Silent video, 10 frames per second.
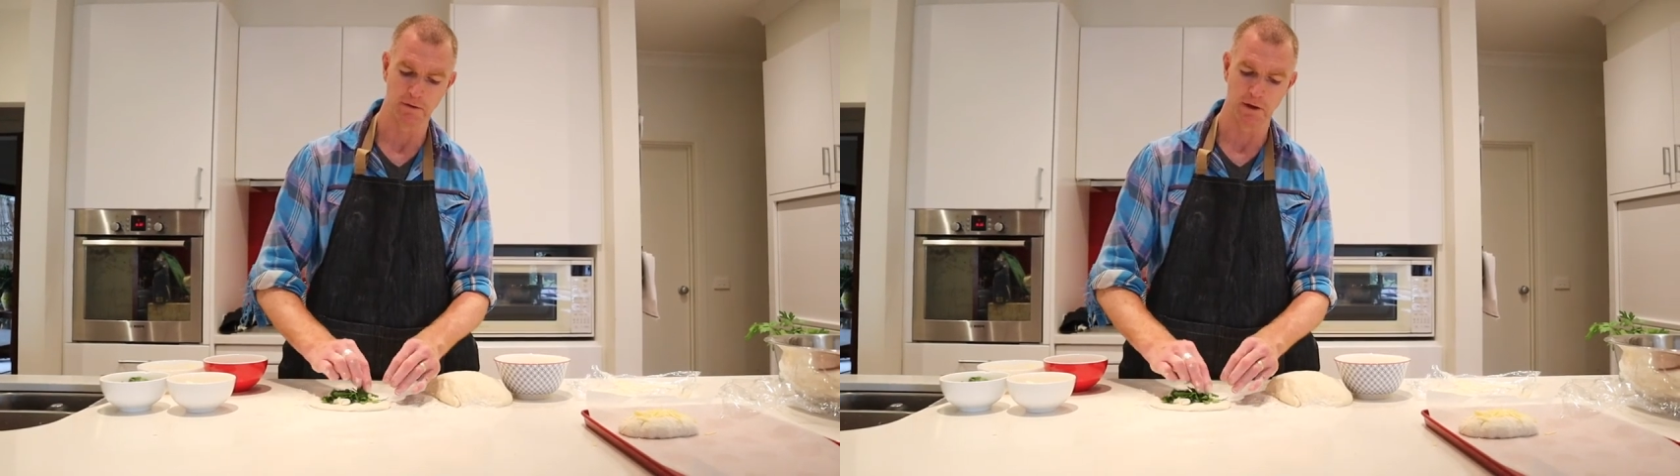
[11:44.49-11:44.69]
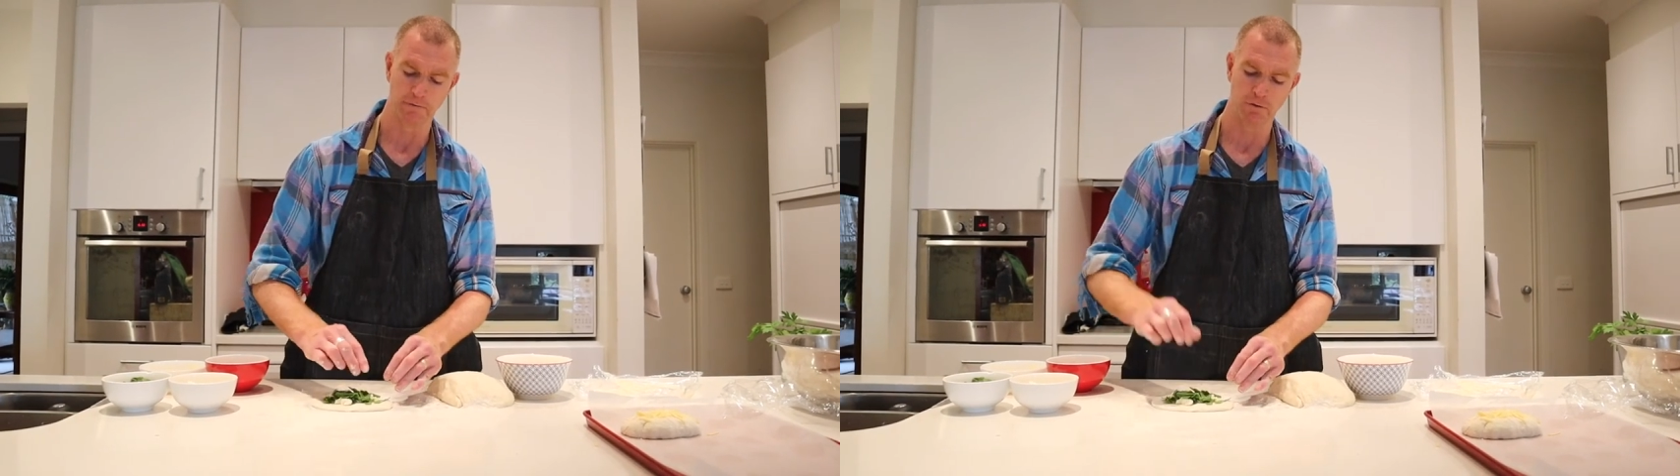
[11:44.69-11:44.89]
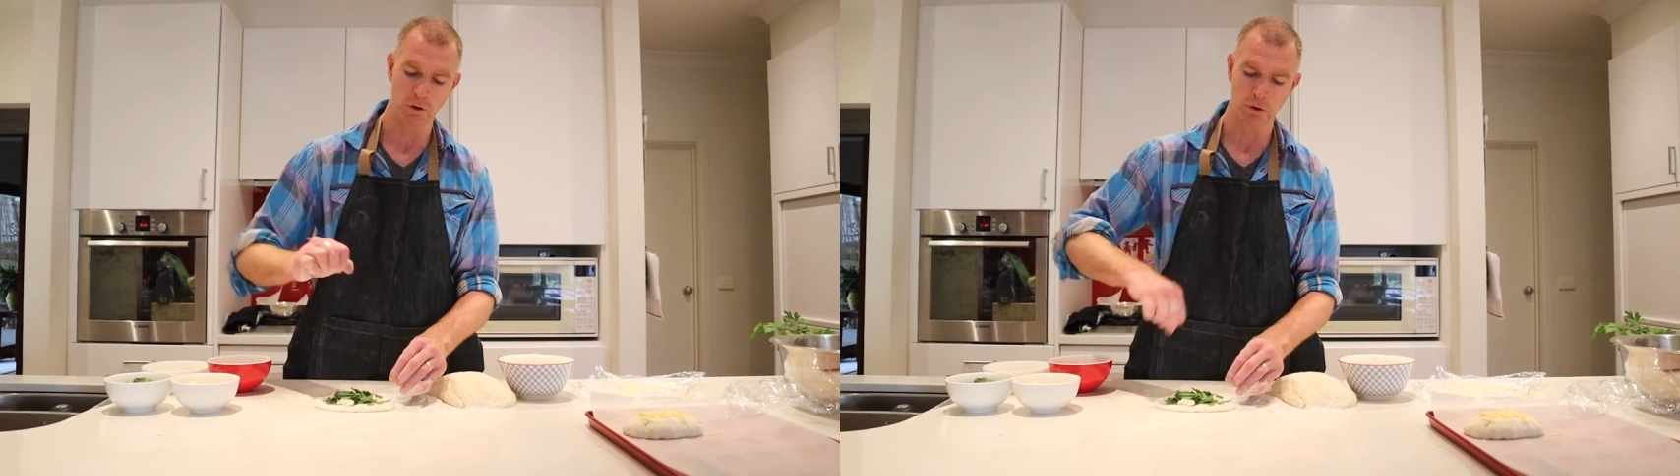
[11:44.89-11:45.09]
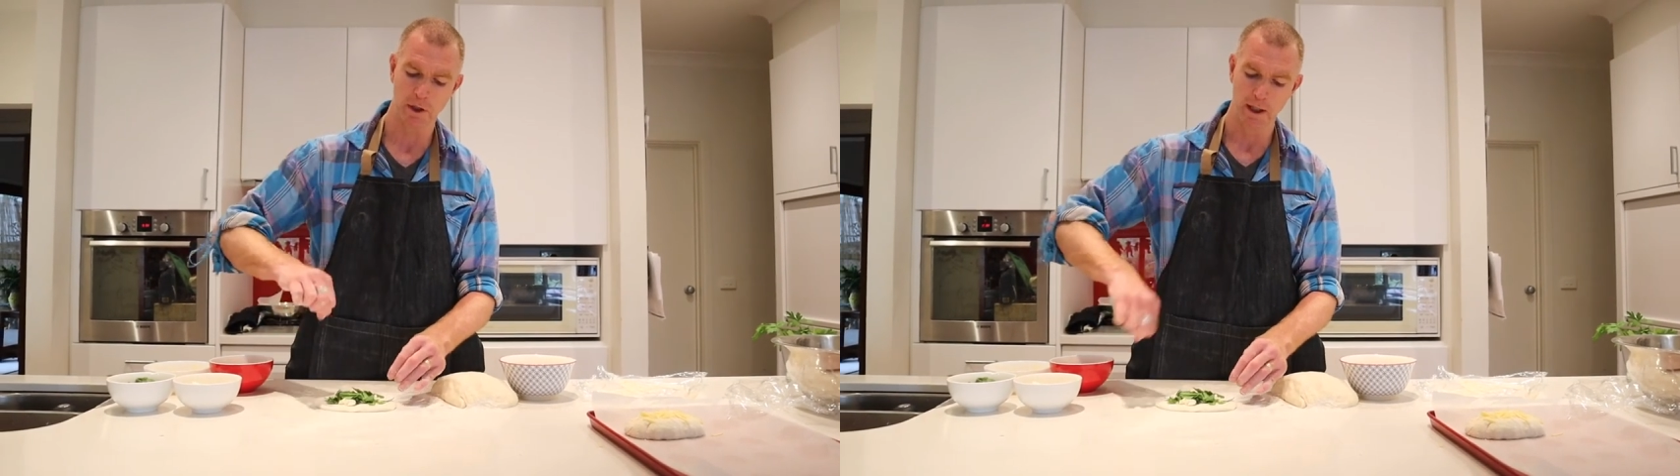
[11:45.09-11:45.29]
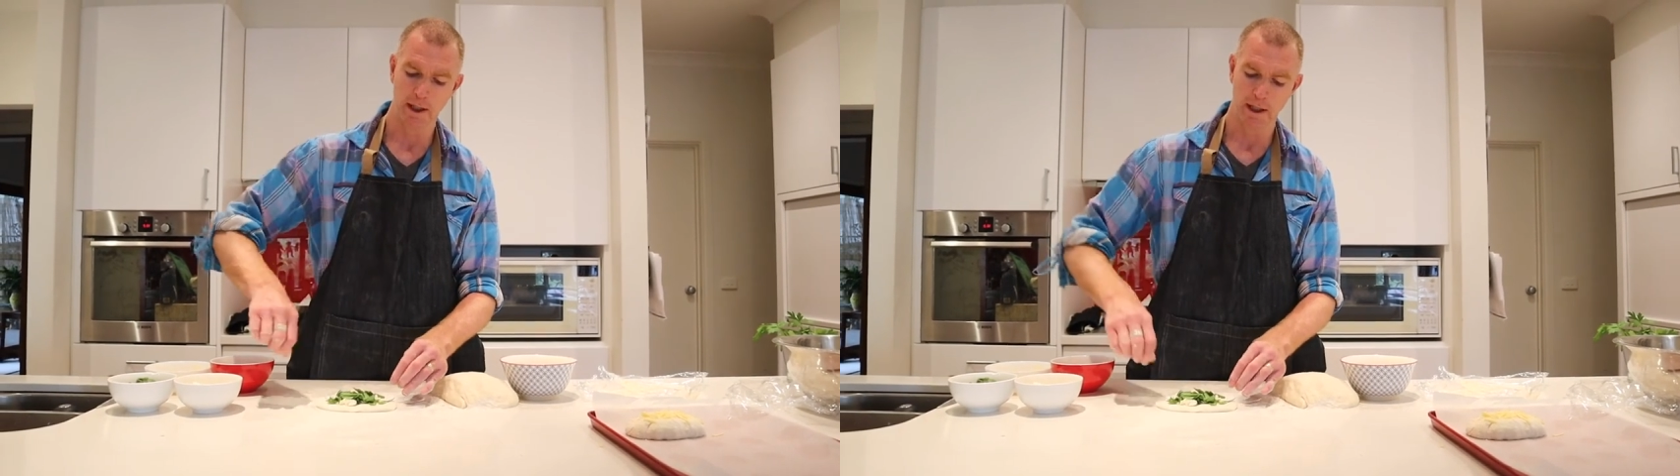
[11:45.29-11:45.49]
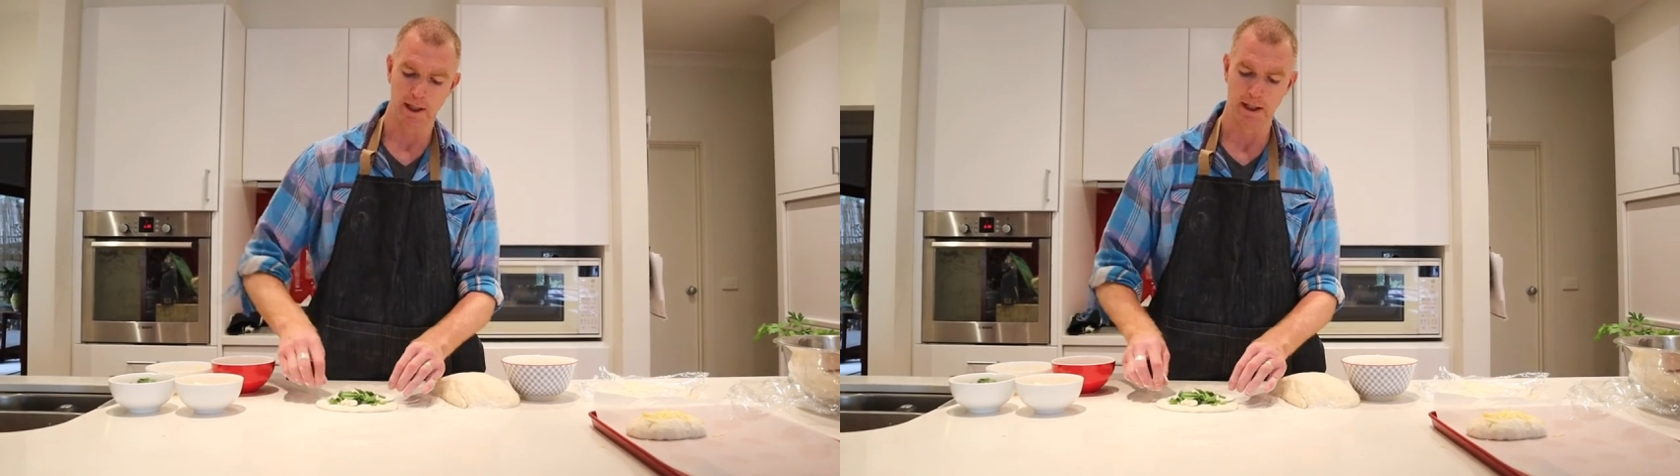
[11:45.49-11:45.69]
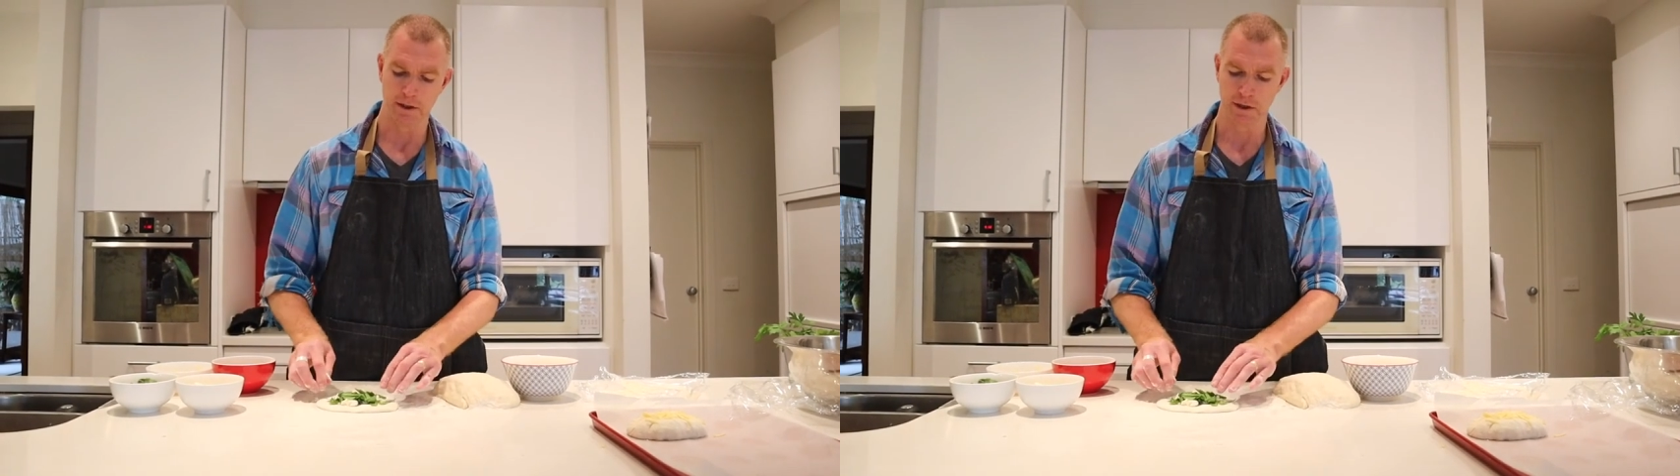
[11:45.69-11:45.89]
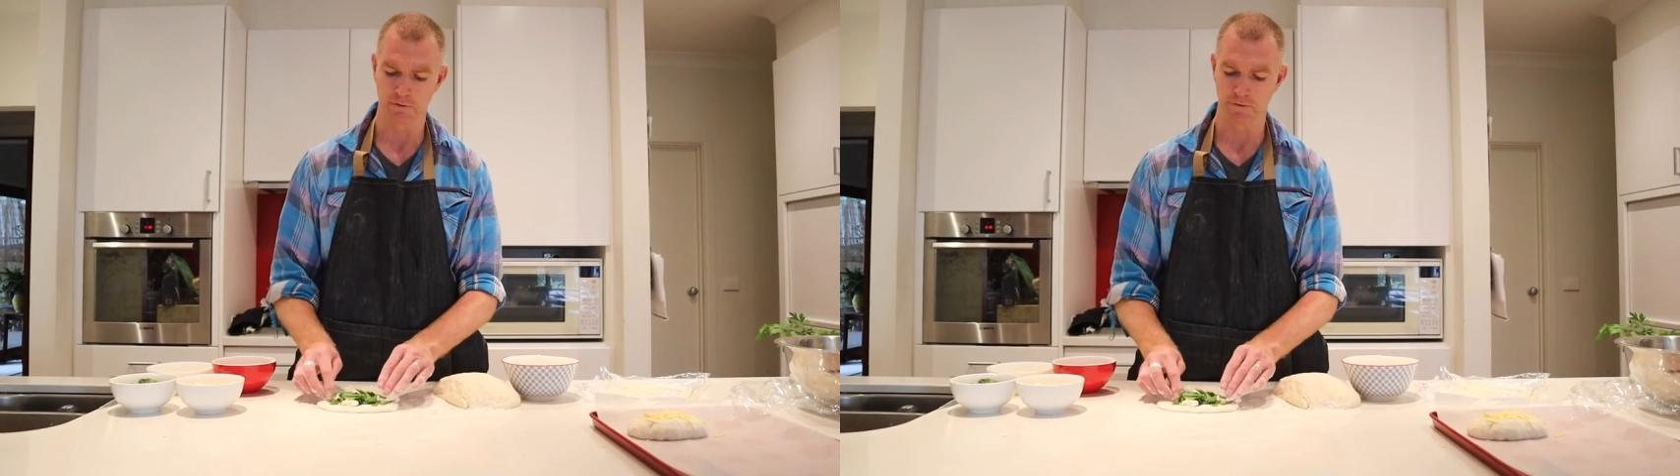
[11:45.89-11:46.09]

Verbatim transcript: a fork and just